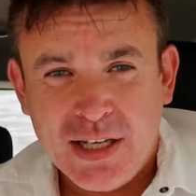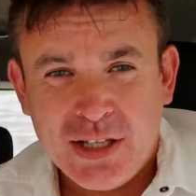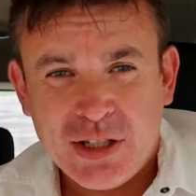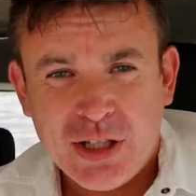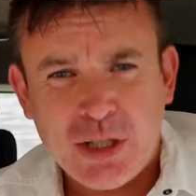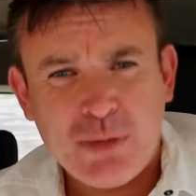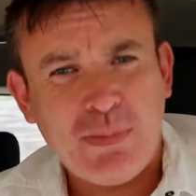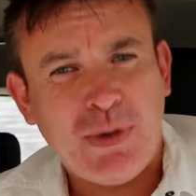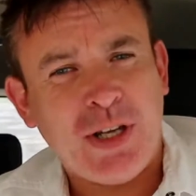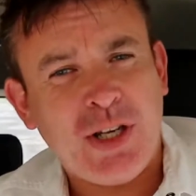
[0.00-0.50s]

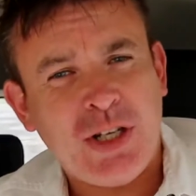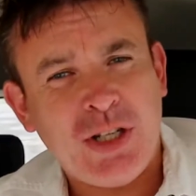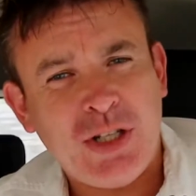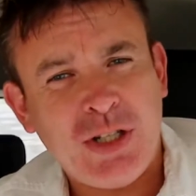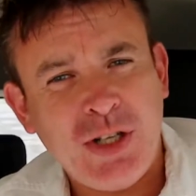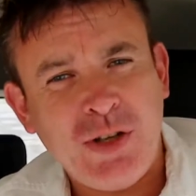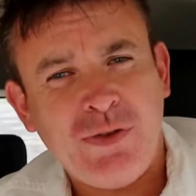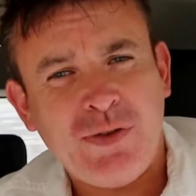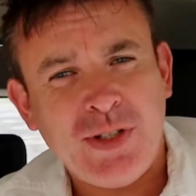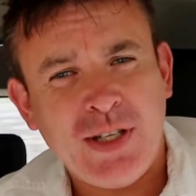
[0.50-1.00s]
Just by
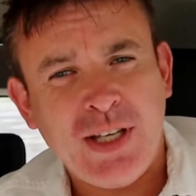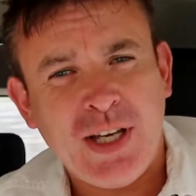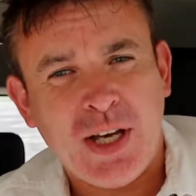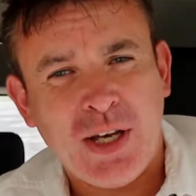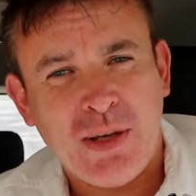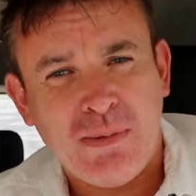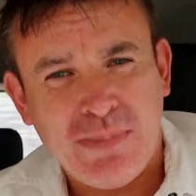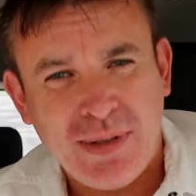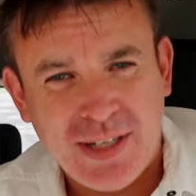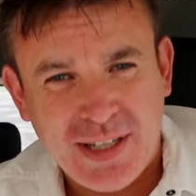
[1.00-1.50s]
shifting
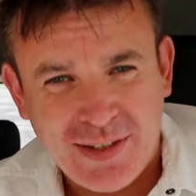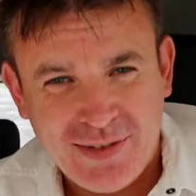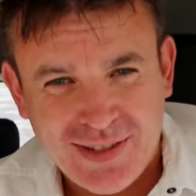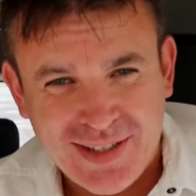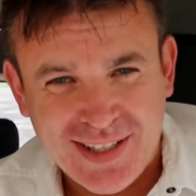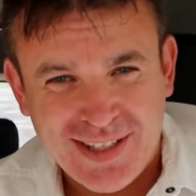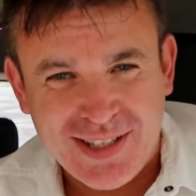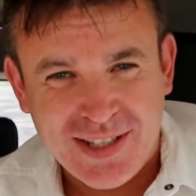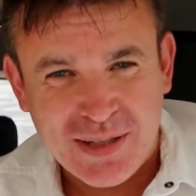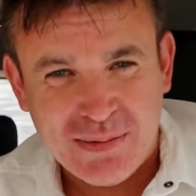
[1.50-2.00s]
her belief
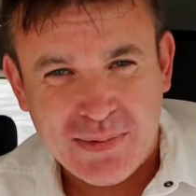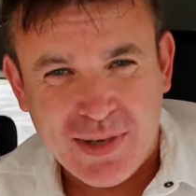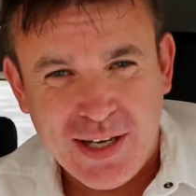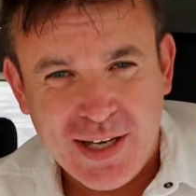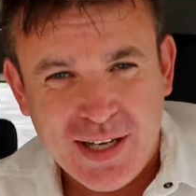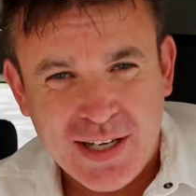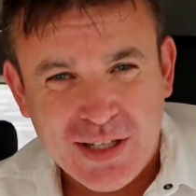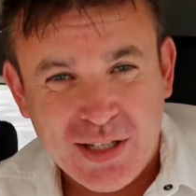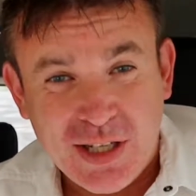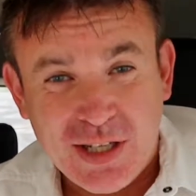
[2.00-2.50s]
system,
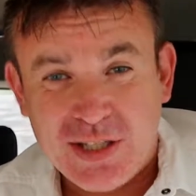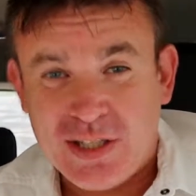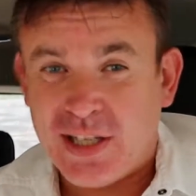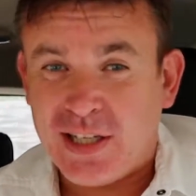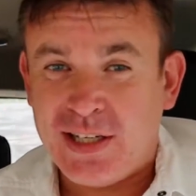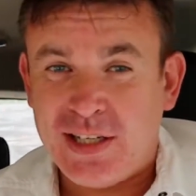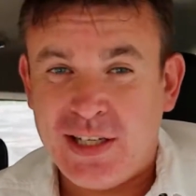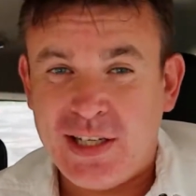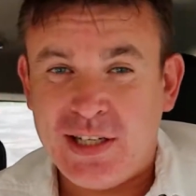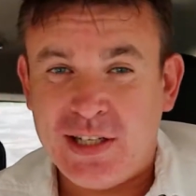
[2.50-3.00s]
she
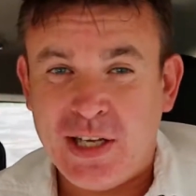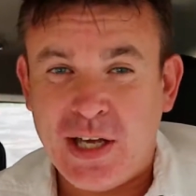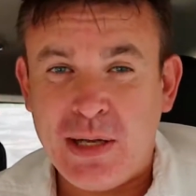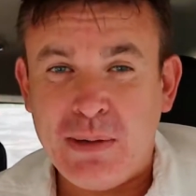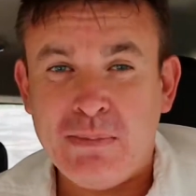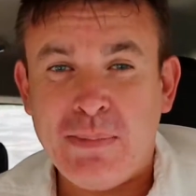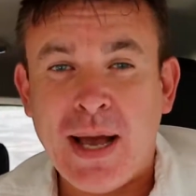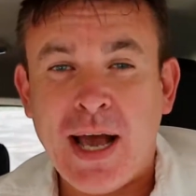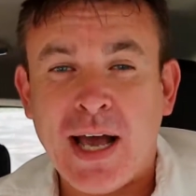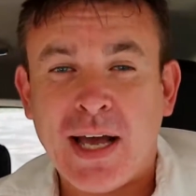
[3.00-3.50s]
suddenly
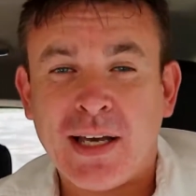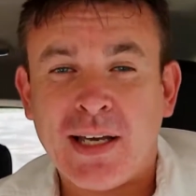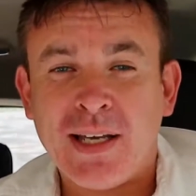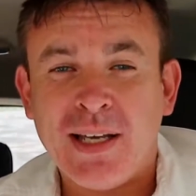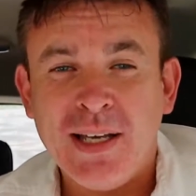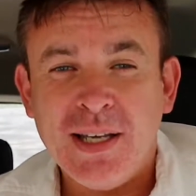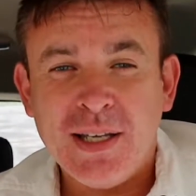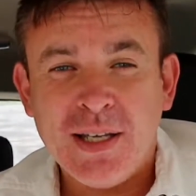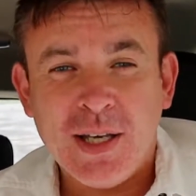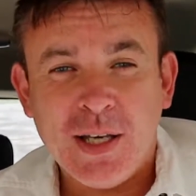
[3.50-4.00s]
turned back
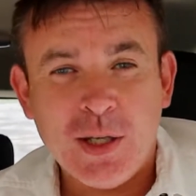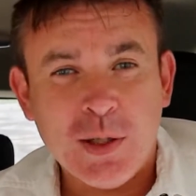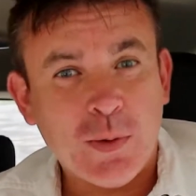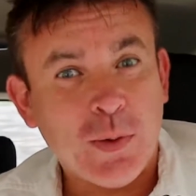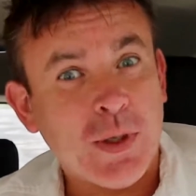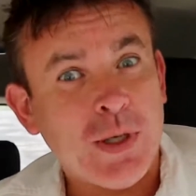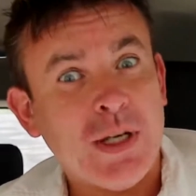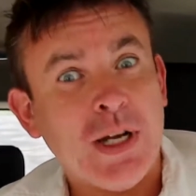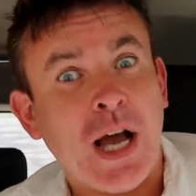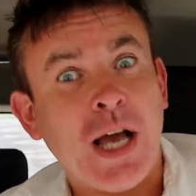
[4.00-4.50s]

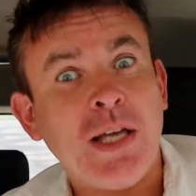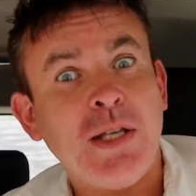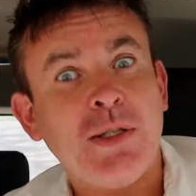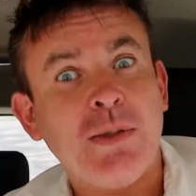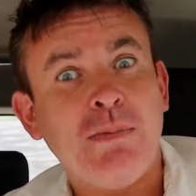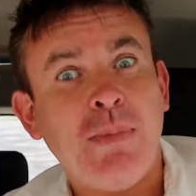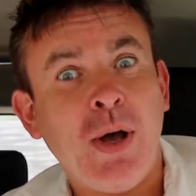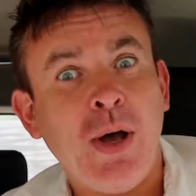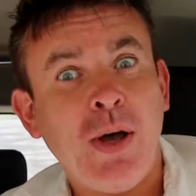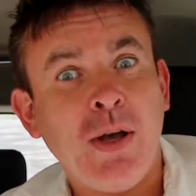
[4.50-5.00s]
into a nice
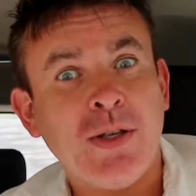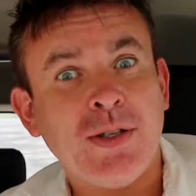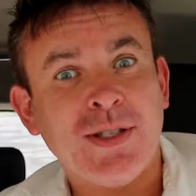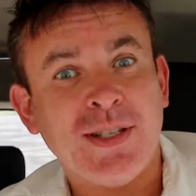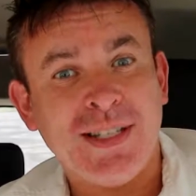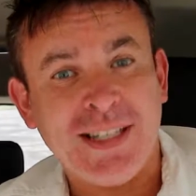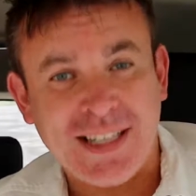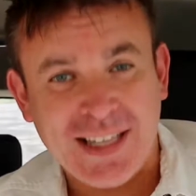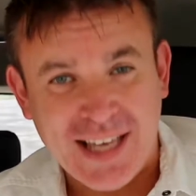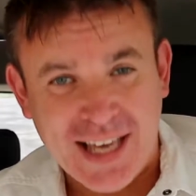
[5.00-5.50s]

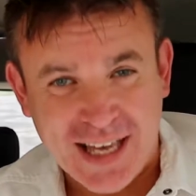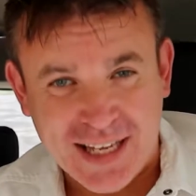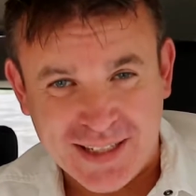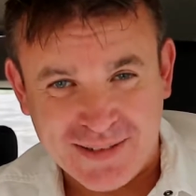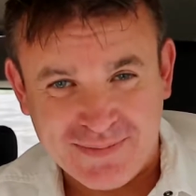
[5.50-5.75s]
person again.